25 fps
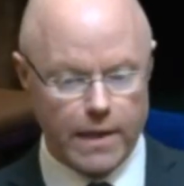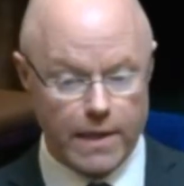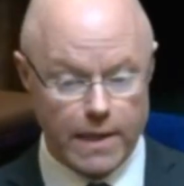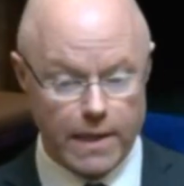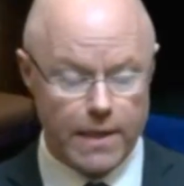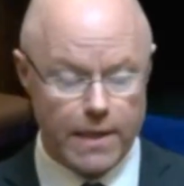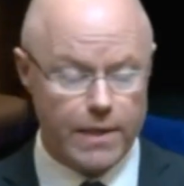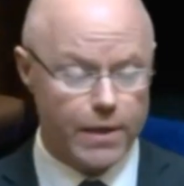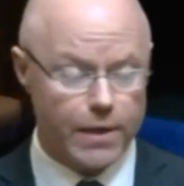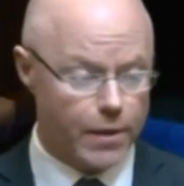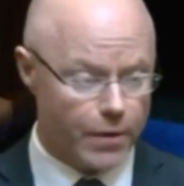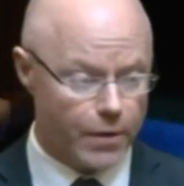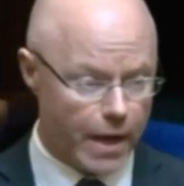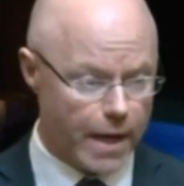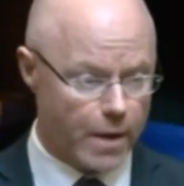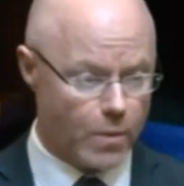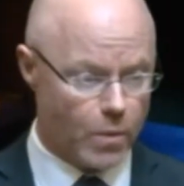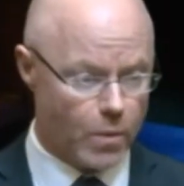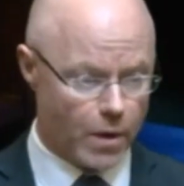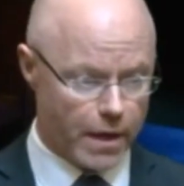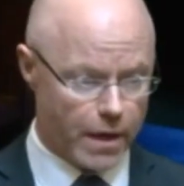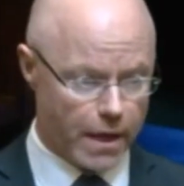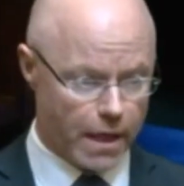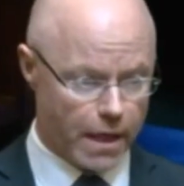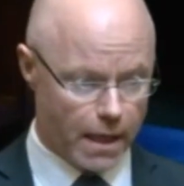It is a great
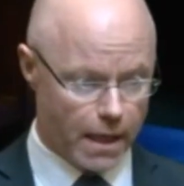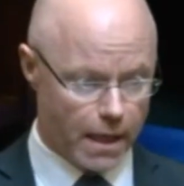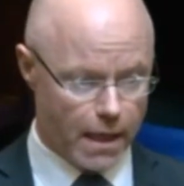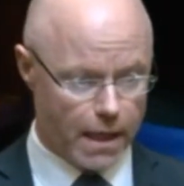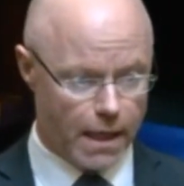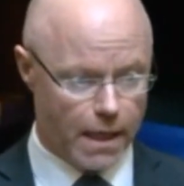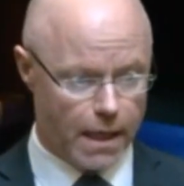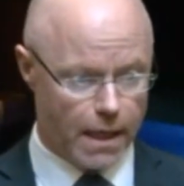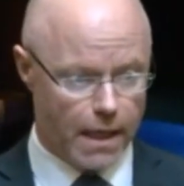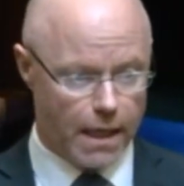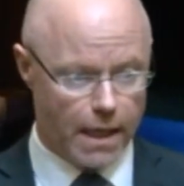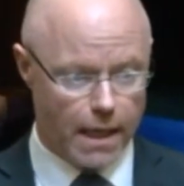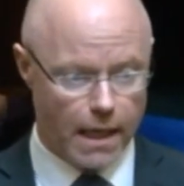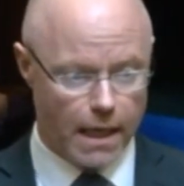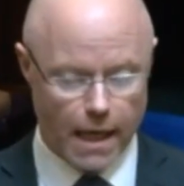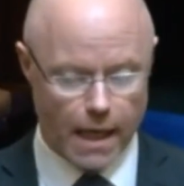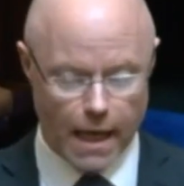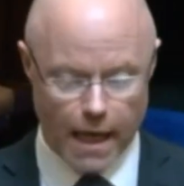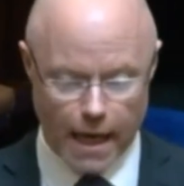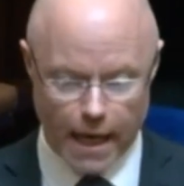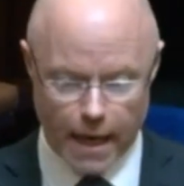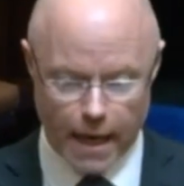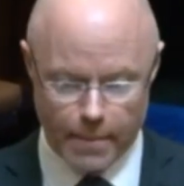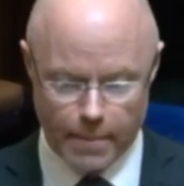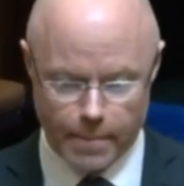worry
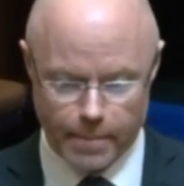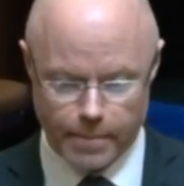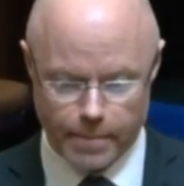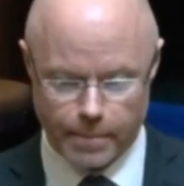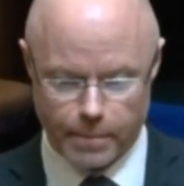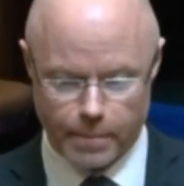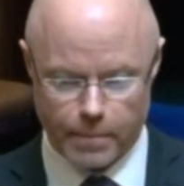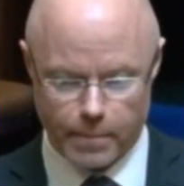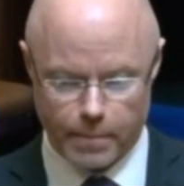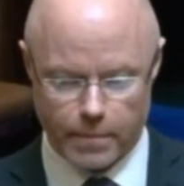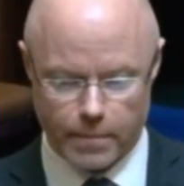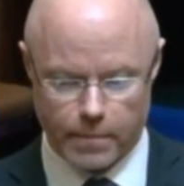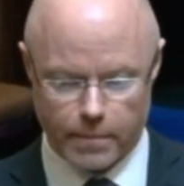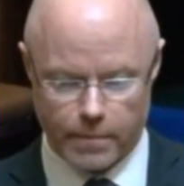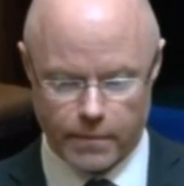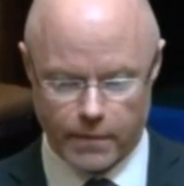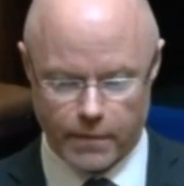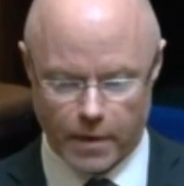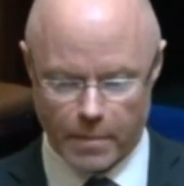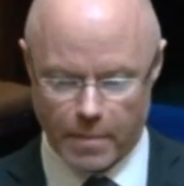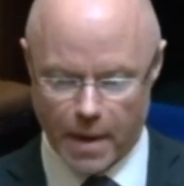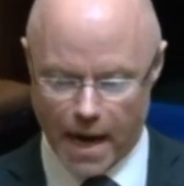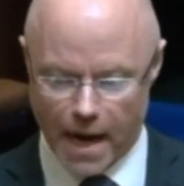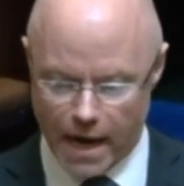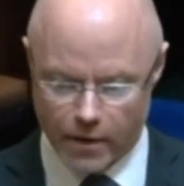um,
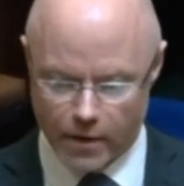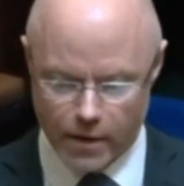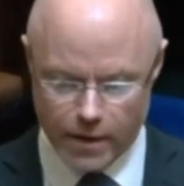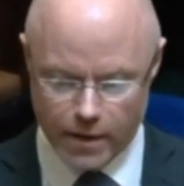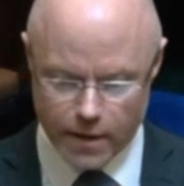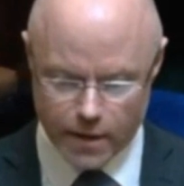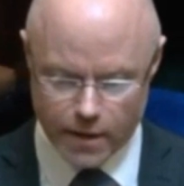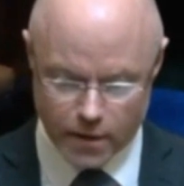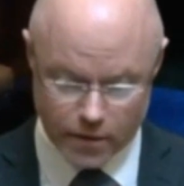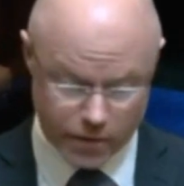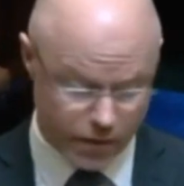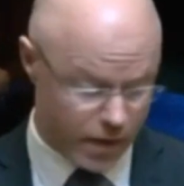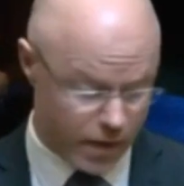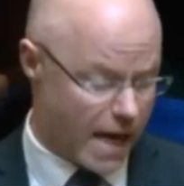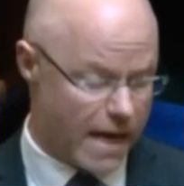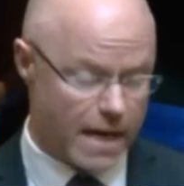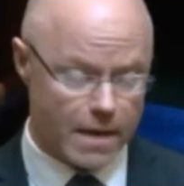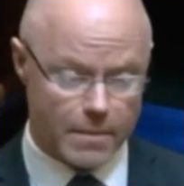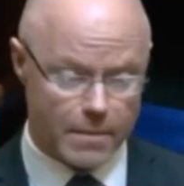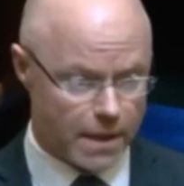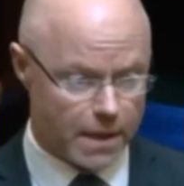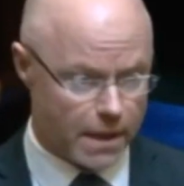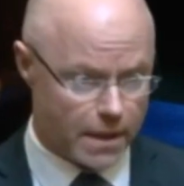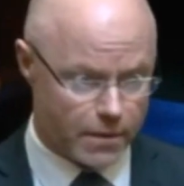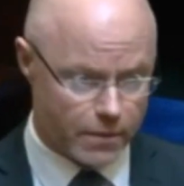for parents or for
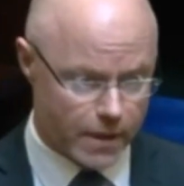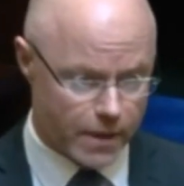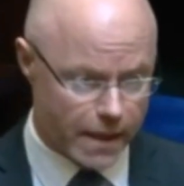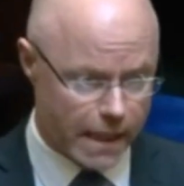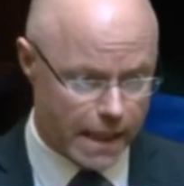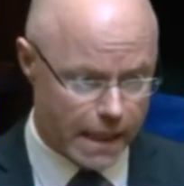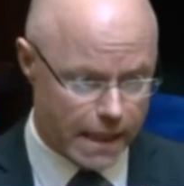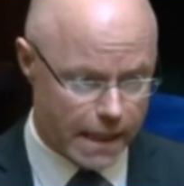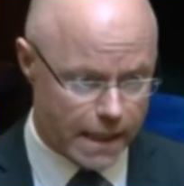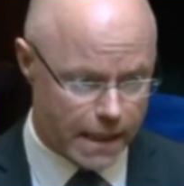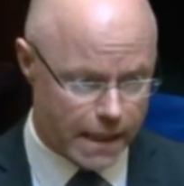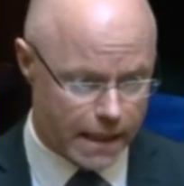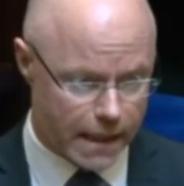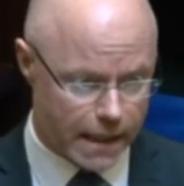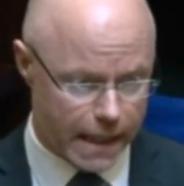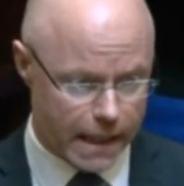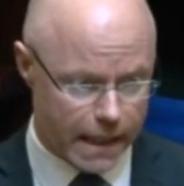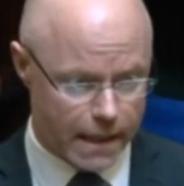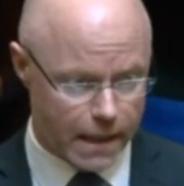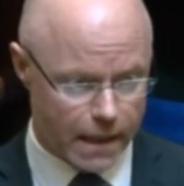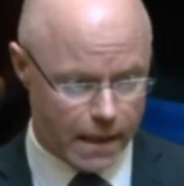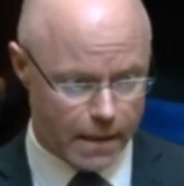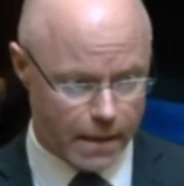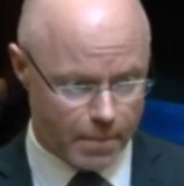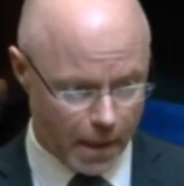anybody, really, to think
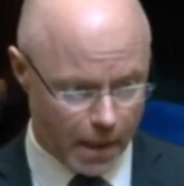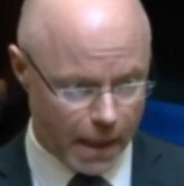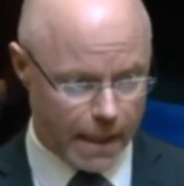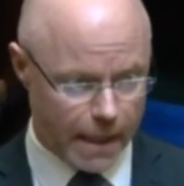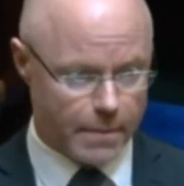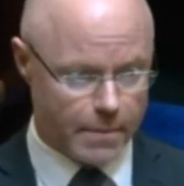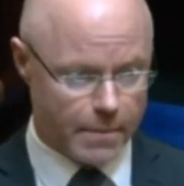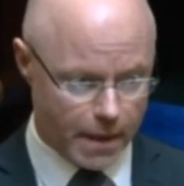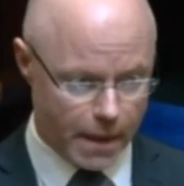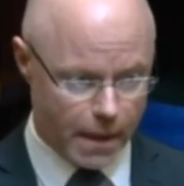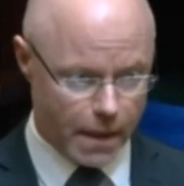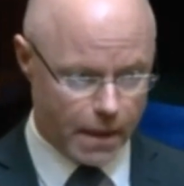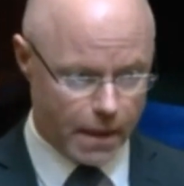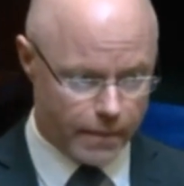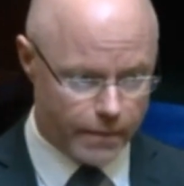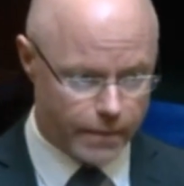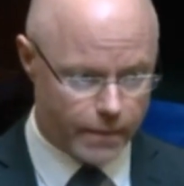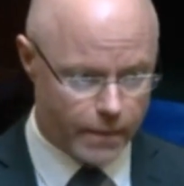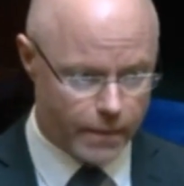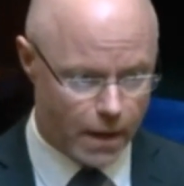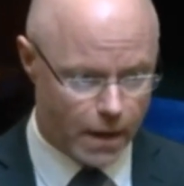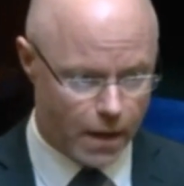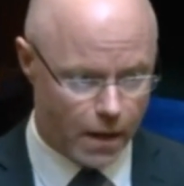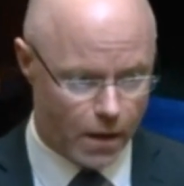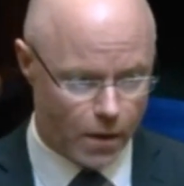that it might be
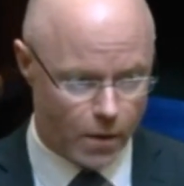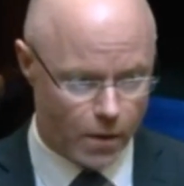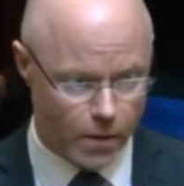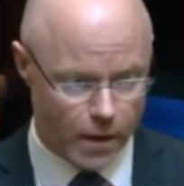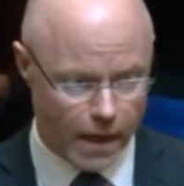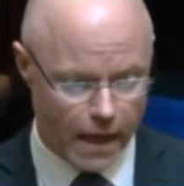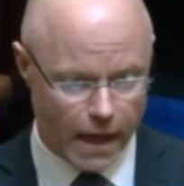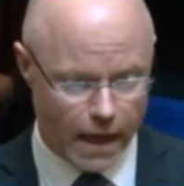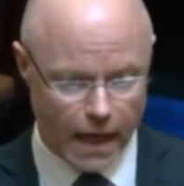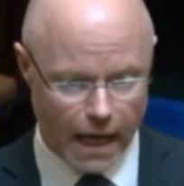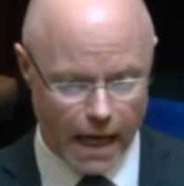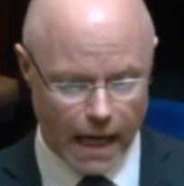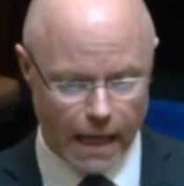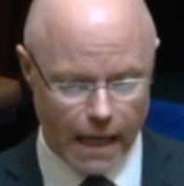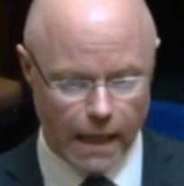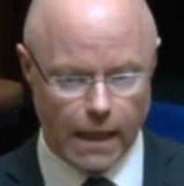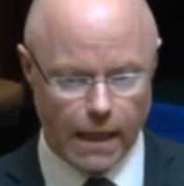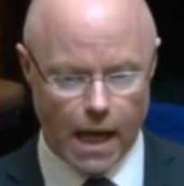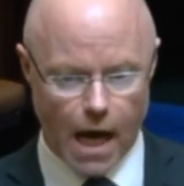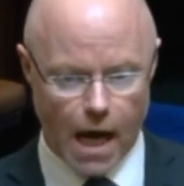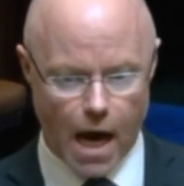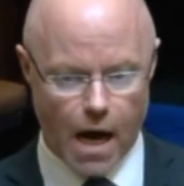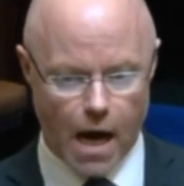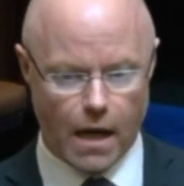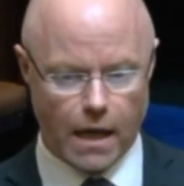you know, a, a
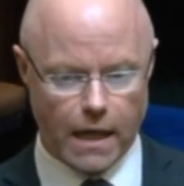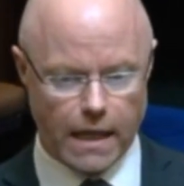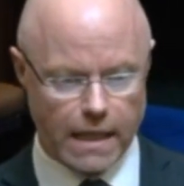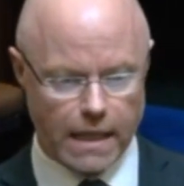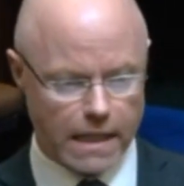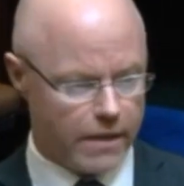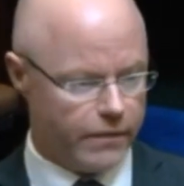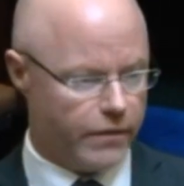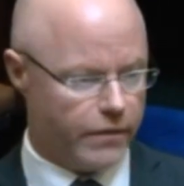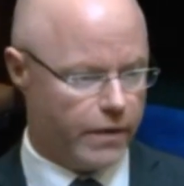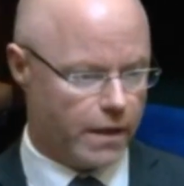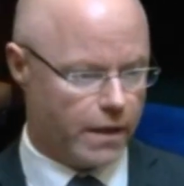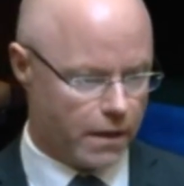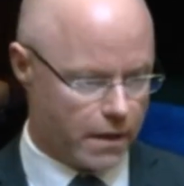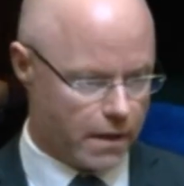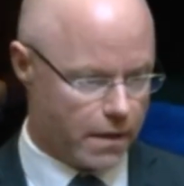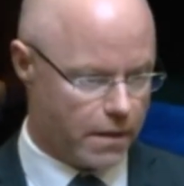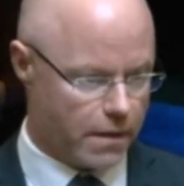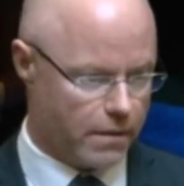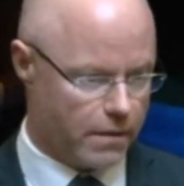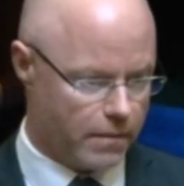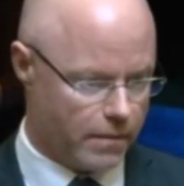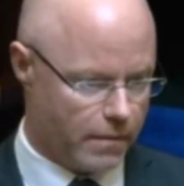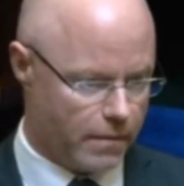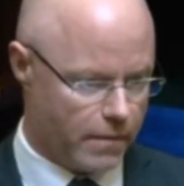long and difficult
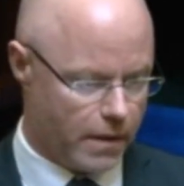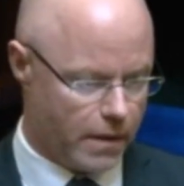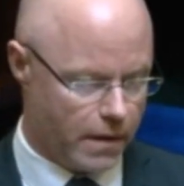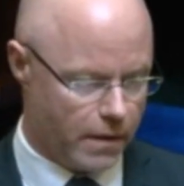uh,